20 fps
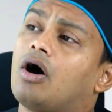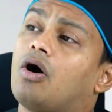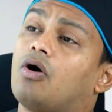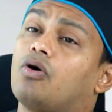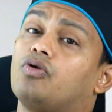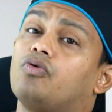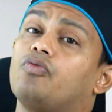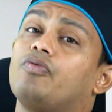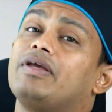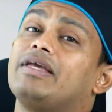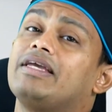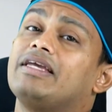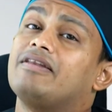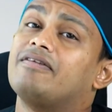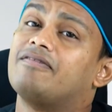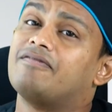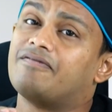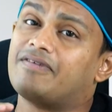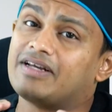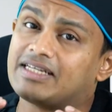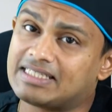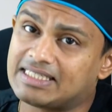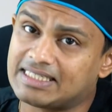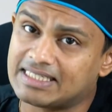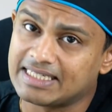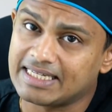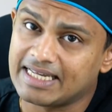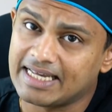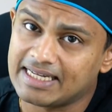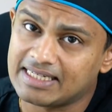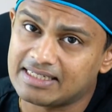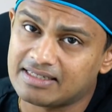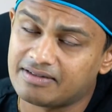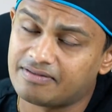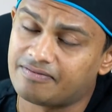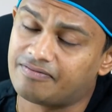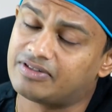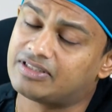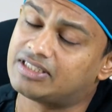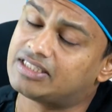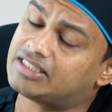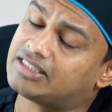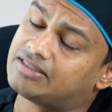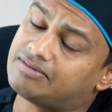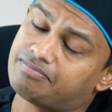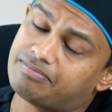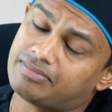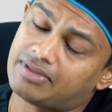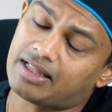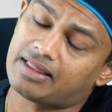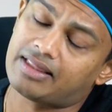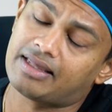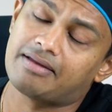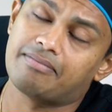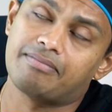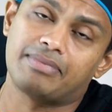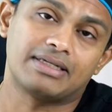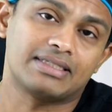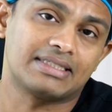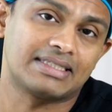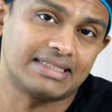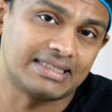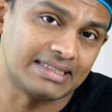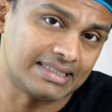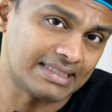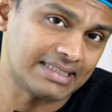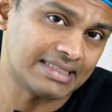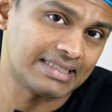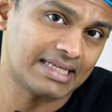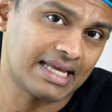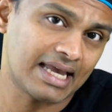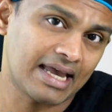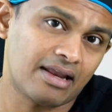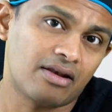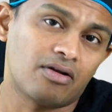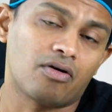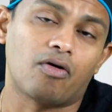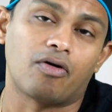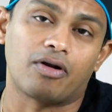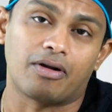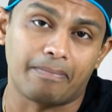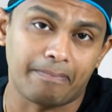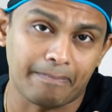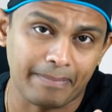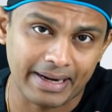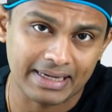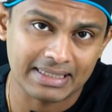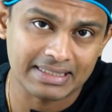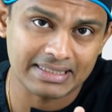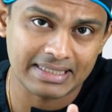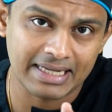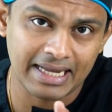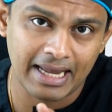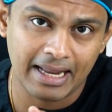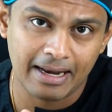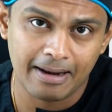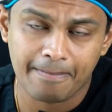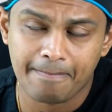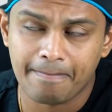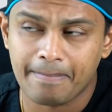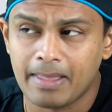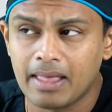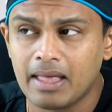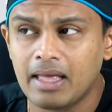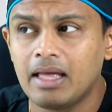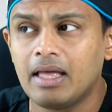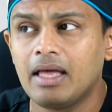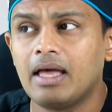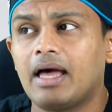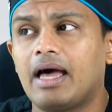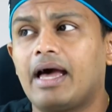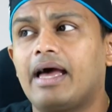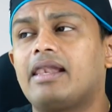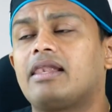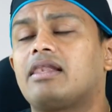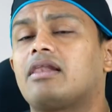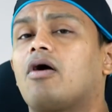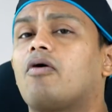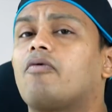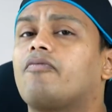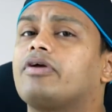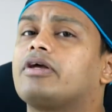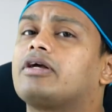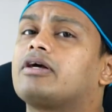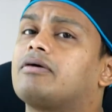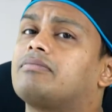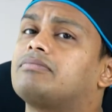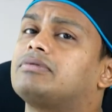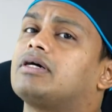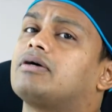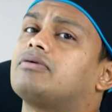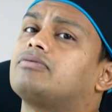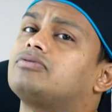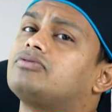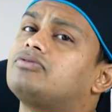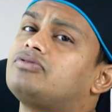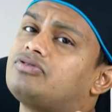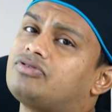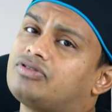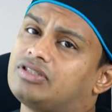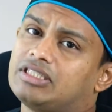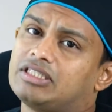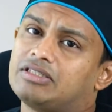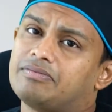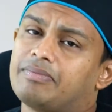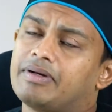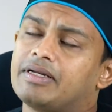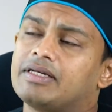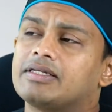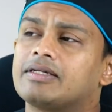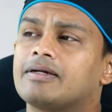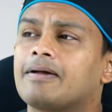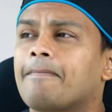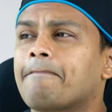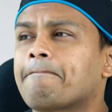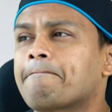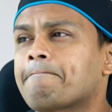How do we investigate, which is nothing but a CT scan or a PET scan. And now we come down to treatment.